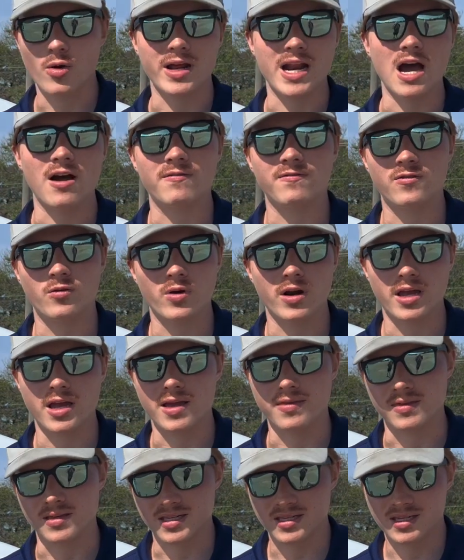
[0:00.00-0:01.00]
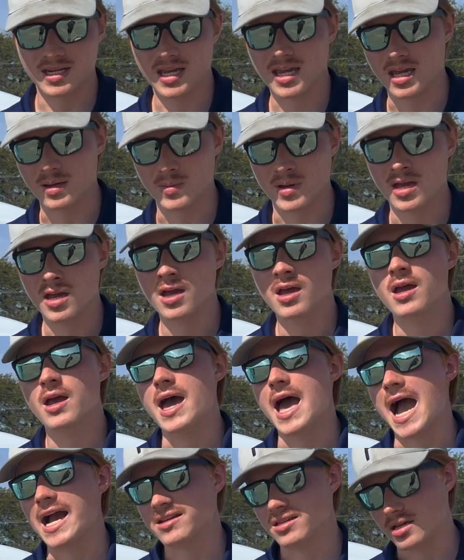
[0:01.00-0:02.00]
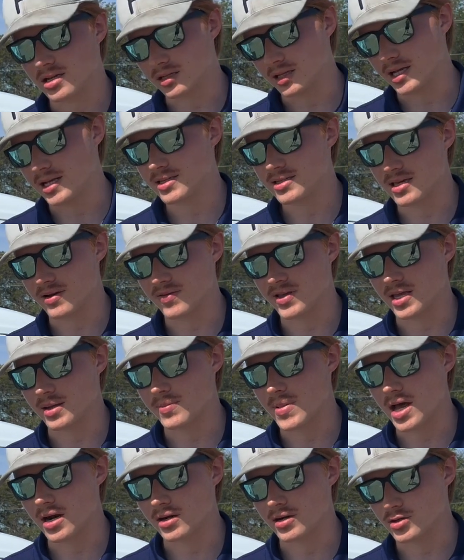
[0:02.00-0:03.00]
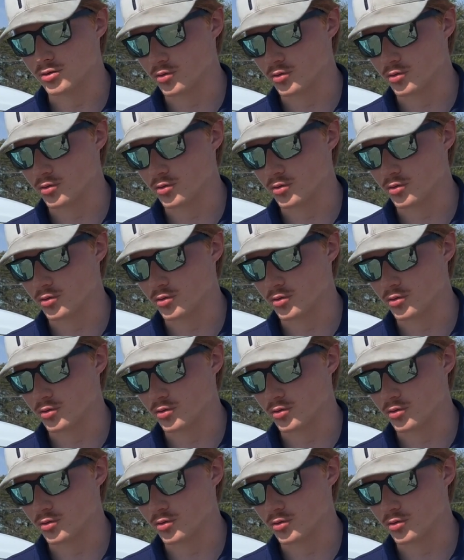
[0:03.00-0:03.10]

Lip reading: it out for you, and the steam actually cleans everything better as